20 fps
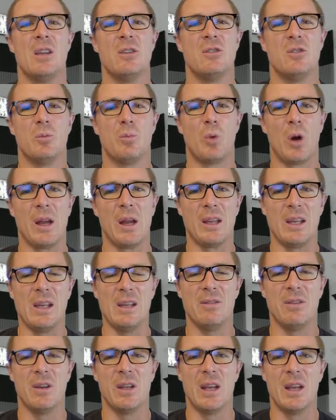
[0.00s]
to break
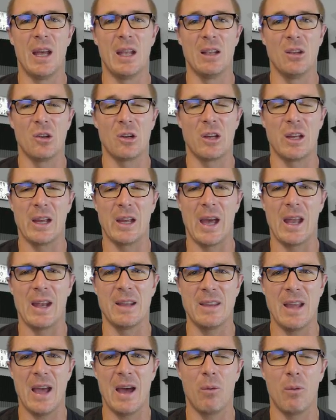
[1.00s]
even and looking at
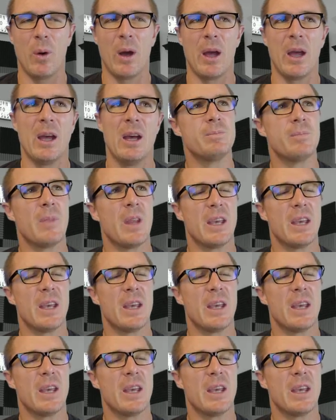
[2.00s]
it that way